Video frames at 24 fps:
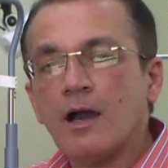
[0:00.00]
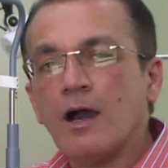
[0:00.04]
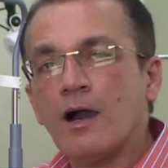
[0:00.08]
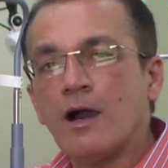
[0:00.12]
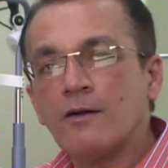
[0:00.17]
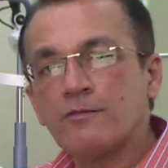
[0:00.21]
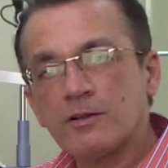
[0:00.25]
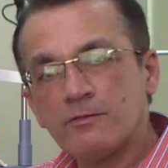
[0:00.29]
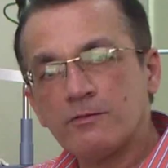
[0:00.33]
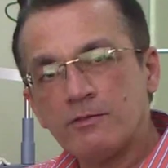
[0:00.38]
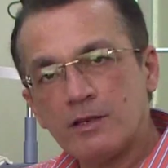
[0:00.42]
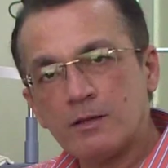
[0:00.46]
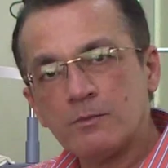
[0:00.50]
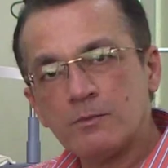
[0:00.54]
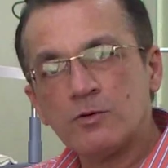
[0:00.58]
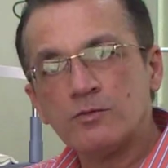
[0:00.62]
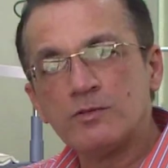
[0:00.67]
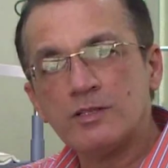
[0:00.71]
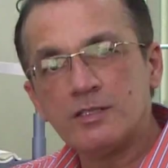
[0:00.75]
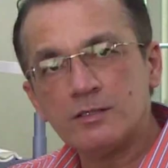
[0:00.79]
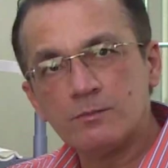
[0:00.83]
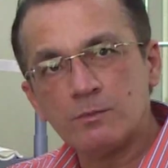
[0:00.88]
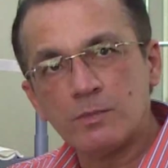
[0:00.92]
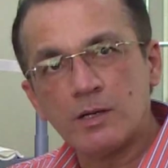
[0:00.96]
After we
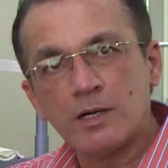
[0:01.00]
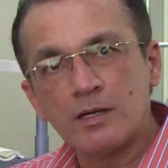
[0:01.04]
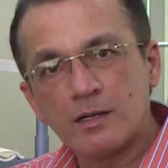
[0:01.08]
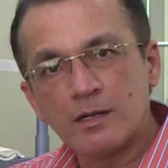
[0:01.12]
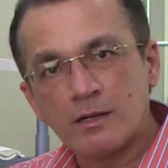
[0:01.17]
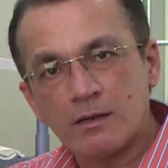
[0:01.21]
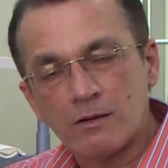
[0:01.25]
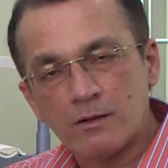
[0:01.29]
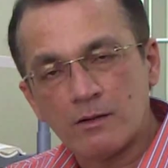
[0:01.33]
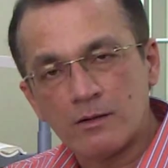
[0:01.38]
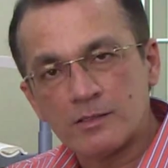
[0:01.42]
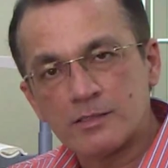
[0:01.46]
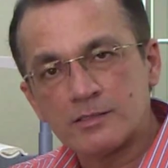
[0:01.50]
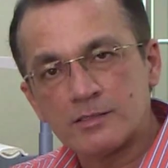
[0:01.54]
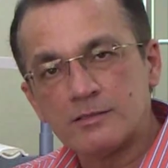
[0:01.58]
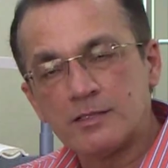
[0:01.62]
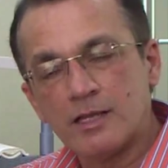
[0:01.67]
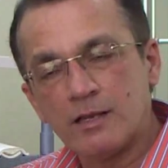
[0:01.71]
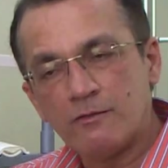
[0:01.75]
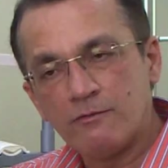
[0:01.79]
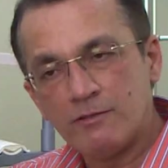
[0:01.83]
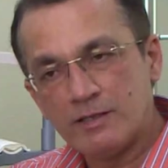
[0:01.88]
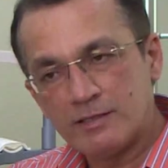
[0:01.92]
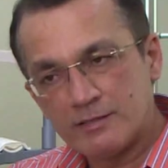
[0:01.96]
remove these blood clots,
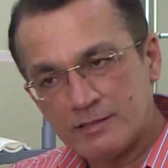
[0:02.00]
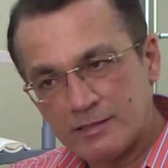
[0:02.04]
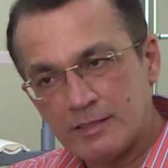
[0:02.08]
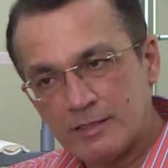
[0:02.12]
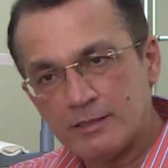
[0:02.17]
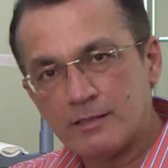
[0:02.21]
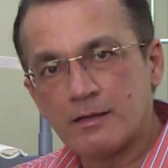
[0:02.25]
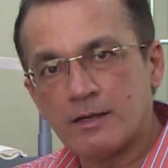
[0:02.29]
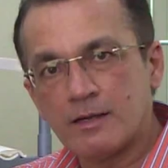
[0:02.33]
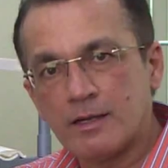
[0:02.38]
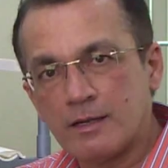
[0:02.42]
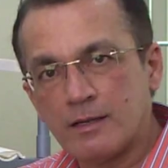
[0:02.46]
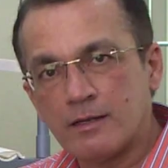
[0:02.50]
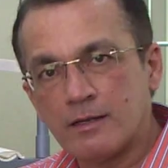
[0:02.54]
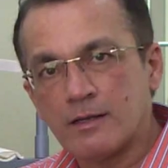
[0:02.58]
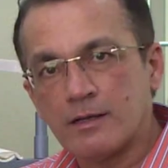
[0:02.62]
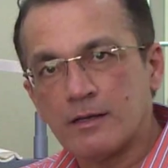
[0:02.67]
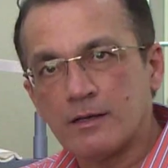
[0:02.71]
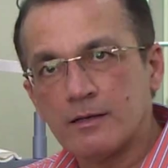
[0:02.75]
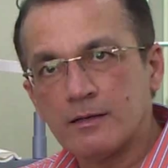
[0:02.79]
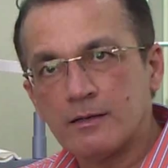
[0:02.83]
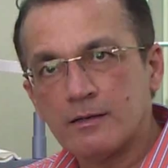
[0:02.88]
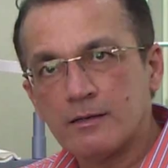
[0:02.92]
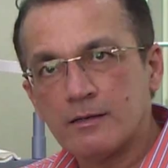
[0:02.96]
then we see the
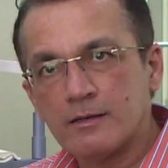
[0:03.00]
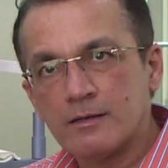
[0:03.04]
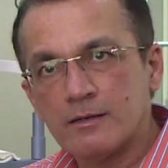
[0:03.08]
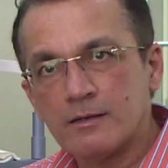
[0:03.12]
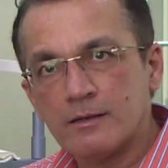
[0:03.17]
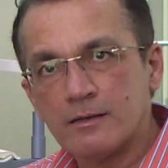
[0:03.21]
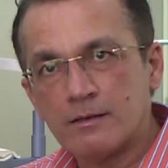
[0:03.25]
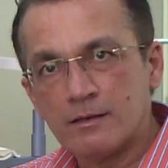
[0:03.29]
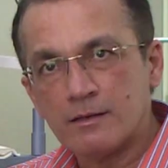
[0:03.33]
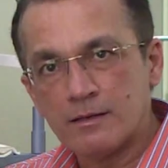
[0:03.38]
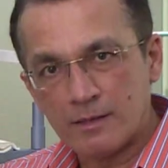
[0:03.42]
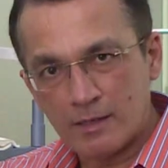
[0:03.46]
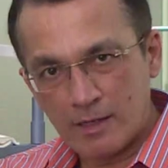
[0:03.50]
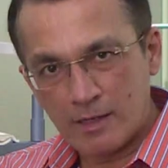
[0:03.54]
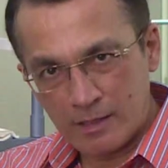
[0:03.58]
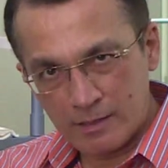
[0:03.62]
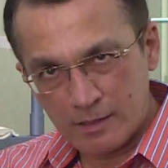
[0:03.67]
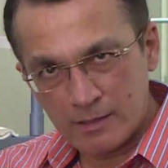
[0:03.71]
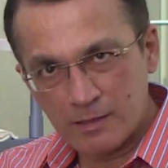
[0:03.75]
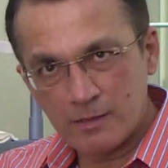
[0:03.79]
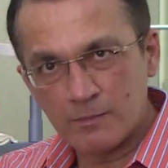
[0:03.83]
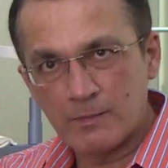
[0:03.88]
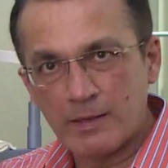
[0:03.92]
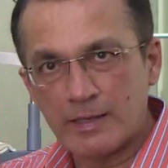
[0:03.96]
retina
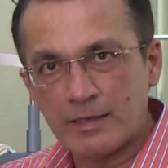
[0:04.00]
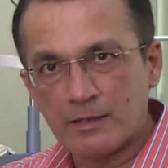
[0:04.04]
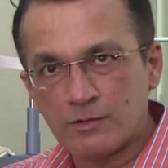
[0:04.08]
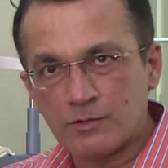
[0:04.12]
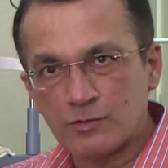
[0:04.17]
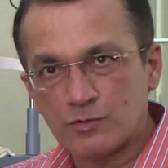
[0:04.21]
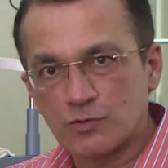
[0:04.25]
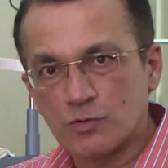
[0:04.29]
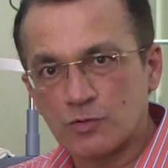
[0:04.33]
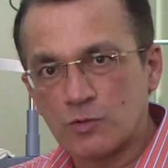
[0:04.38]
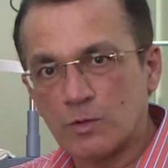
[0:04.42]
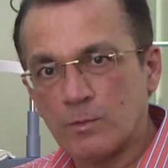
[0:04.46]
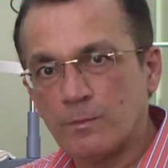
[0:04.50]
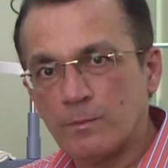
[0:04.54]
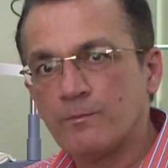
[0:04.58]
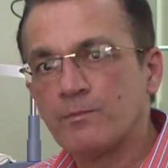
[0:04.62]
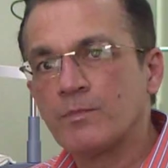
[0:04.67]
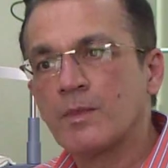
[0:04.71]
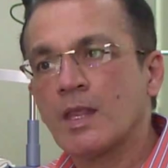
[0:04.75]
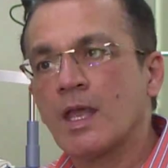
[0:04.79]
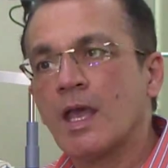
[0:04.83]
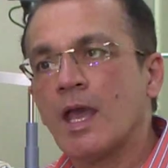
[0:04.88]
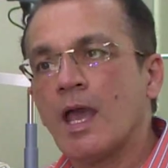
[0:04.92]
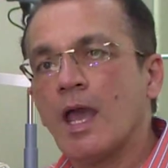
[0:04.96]
under the microscope.
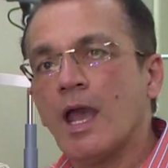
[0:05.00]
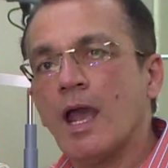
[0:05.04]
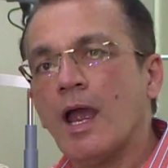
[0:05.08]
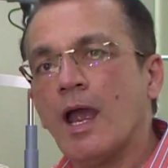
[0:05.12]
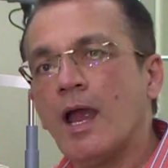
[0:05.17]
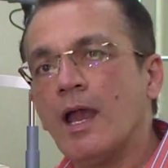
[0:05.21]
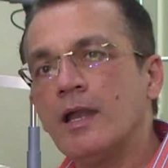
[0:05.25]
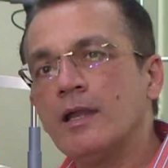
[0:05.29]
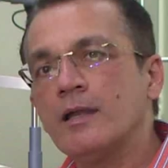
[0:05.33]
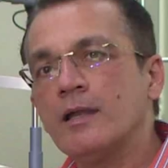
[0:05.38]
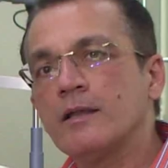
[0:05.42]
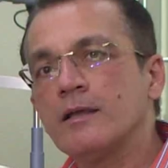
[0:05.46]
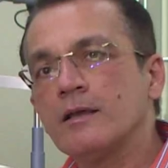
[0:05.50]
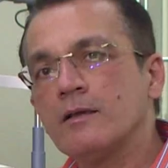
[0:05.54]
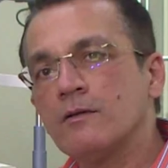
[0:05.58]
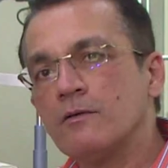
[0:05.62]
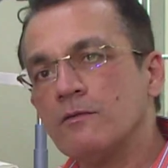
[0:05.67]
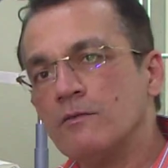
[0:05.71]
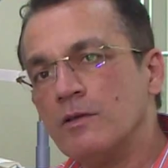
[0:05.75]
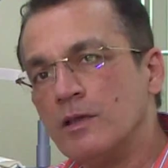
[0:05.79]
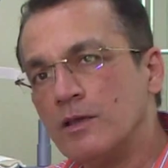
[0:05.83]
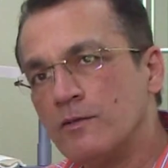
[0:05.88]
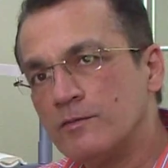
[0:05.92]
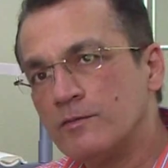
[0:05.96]
And
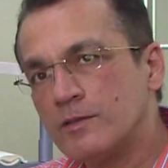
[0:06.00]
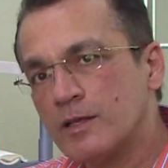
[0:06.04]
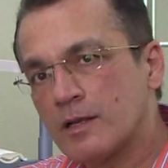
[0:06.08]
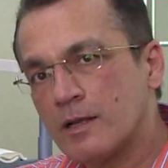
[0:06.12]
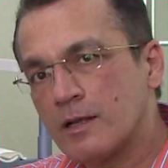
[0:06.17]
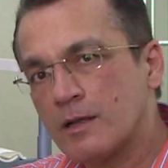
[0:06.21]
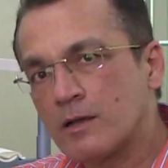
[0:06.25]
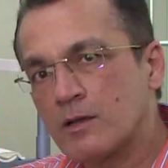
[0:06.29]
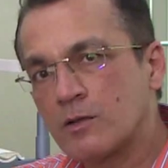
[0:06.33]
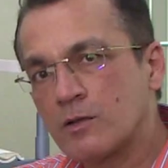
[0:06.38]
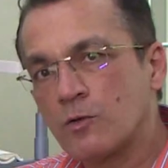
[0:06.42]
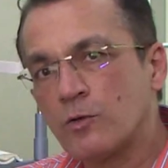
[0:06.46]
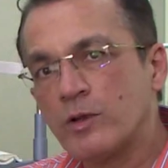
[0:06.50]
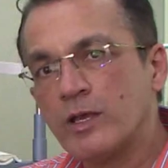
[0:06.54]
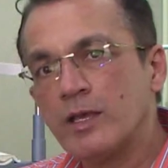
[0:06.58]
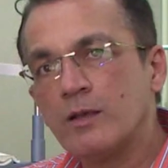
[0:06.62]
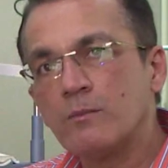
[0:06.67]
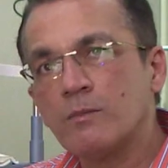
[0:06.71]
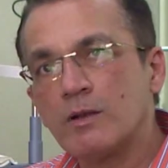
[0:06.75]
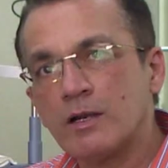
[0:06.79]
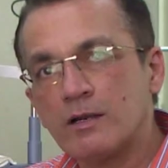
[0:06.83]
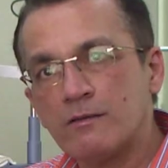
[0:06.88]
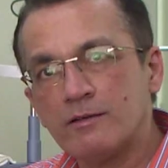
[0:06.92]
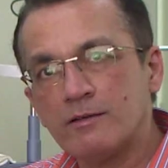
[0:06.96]
if there are
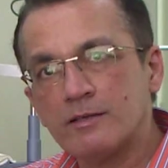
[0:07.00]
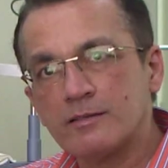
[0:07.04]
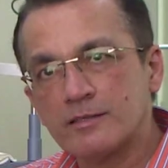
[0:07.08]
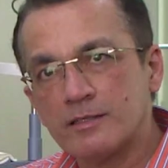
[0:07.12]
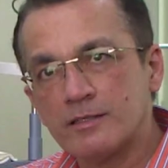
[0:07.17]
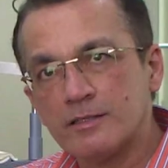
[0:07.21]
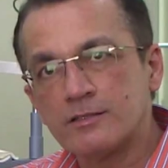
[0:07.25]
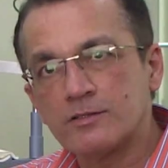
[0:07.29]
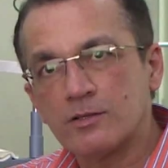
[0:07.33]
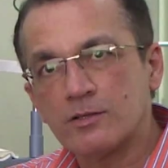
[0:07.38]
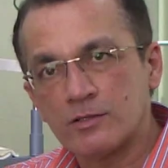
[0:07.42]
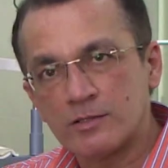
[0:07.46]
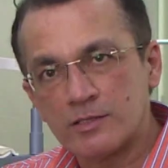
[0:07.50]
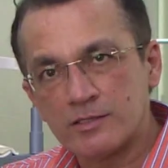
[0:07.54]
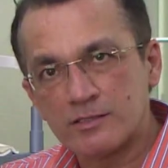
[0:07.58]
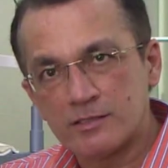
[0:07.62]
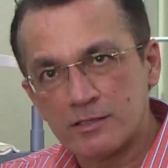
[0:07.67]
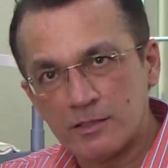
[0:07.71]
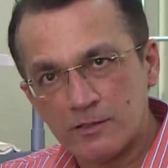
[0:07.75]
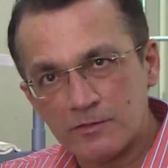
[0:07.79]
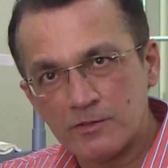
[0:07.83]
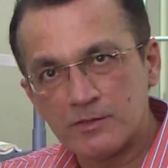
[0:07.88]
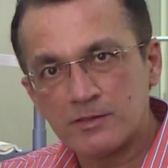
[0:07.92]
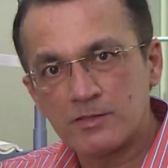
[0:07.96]
growing blood vessels on the
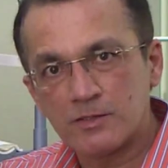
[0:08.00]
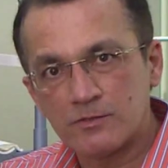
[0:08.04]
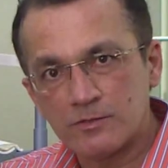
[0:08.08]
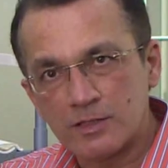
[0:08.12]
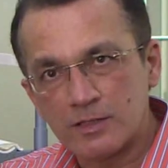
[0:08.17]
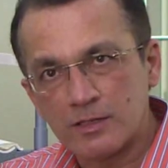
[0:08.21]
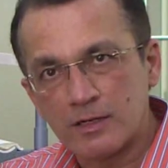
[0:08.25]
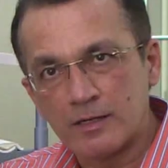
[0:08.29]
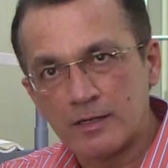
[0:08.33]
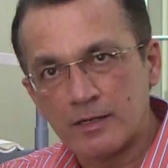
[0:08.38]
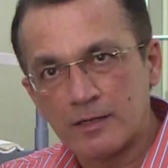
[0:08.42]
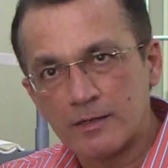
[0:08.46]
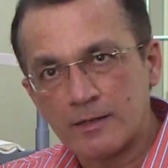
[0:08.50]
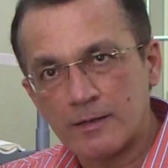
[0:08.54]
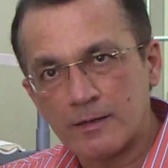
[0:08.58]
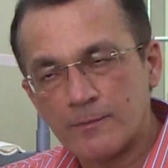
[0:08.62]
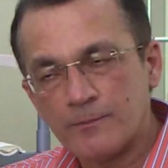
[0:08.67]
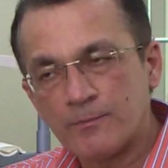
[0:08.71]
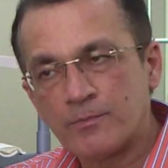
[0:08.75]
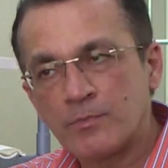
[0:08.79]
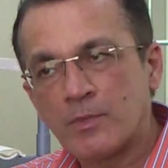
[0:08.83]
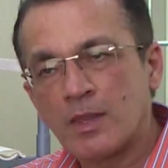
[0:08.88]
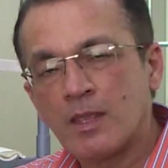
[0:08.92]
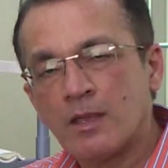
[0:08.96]
surface of the retina,
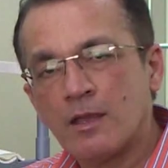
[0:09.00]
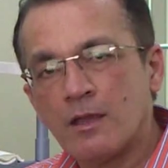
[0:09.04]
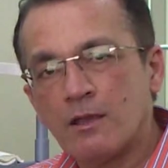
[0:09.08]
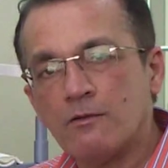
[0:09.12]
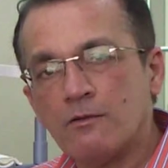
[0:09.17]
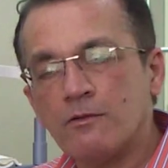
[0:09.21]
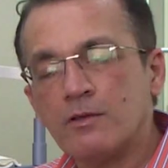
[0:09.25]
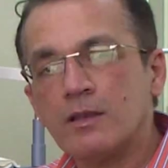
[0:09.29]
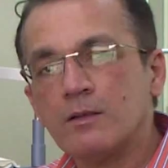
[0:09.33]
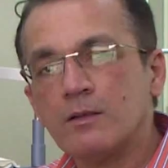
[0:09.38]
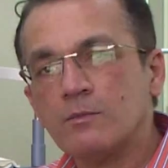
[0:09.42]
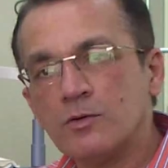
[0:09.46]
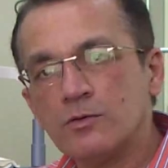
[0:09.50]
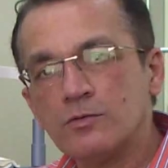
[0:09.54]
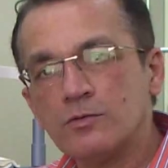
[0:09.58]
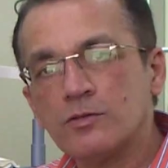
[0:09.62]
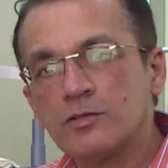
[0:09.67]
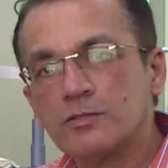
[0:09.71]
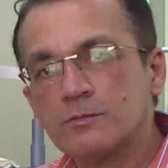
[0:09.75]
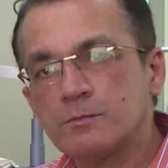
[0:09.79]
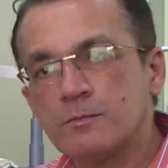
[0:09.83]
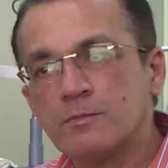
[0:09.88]
we remove those